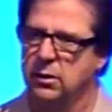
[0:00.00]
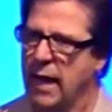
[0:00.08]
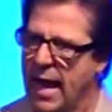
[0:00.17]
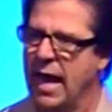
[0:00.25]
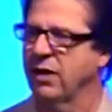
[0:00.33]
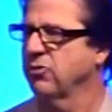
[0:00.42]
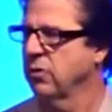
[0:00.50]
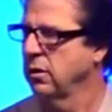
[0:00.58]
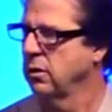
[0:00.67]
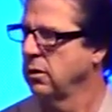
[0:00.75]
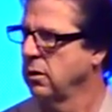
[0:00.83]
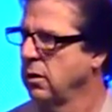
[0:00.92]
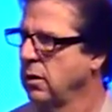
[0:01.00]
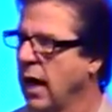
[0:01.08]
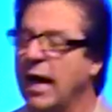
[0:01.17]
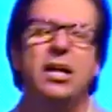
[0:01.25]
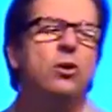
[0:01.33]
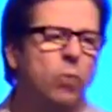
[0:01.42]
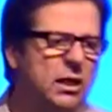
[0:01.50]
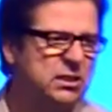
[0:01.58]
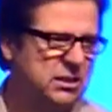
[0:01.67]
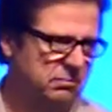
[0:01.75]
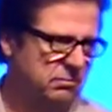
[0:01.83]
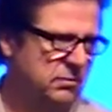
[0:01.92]
Ask. I need
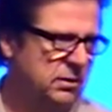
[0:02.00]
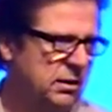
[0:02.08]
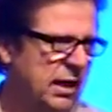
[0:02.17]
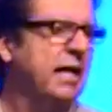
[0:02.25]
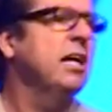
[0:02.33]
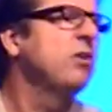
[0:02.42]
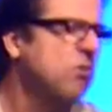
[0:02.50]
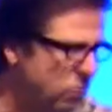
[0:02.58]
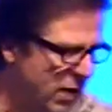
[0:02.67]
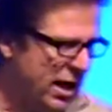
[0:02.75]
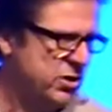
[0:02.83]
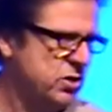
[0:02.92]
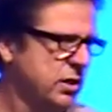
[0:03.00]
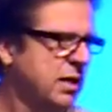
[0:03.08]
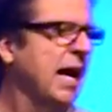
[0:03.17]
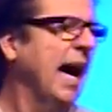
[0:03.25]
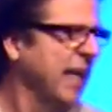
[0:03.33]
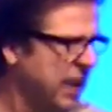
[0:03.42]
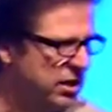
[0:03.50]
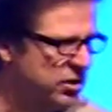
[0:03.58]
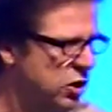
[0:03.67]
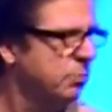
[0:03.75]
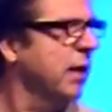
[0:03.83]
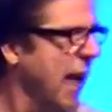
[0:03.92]
wisdom. I need direction. I need
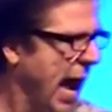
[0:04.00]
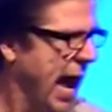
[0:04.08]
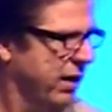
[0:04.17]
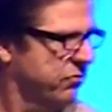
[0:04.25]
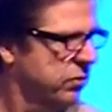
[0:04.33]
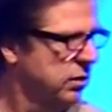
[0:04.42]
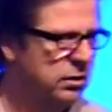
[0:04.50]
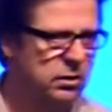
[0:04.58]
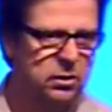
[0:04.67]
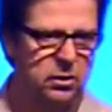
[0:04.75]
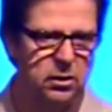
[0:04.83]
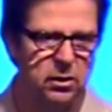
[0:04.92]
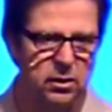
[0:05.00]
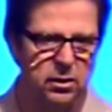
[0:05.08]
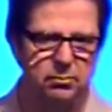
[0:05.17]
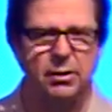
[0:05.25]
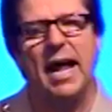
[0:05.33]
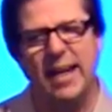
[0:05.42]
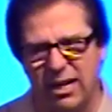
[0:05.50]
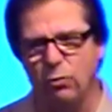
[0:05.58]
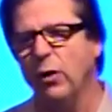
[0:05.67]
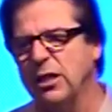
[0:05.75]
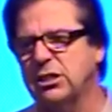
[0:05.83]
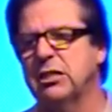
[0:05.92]
discernment. Ask. But I need
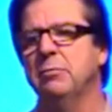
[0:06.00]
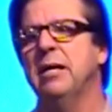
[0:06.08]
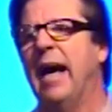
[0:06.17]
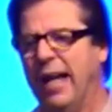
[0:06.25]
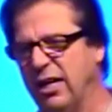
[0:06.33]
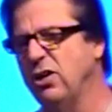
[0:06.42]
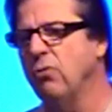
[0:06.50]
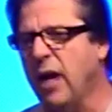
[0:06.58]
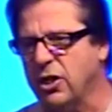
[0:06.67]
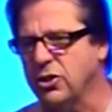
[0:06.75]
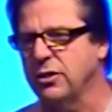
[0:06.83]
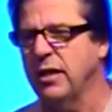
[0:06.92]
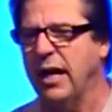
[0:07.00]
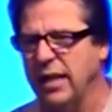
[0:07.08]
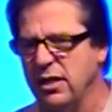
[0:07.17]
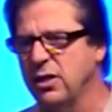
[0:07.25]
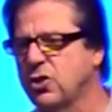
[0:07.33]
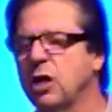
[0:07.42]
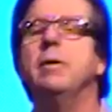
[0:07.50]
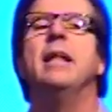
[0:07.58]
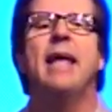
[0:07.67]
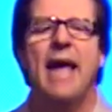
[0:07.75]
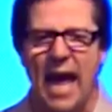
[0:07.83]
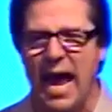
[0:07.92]
wisdom. I need direction. I need discernment.
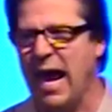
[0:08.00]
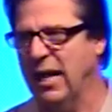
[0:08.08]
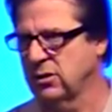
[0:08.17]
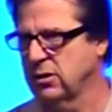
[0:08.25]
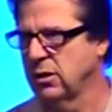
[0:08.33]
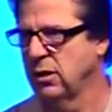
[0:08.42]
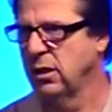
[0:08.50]
Ask.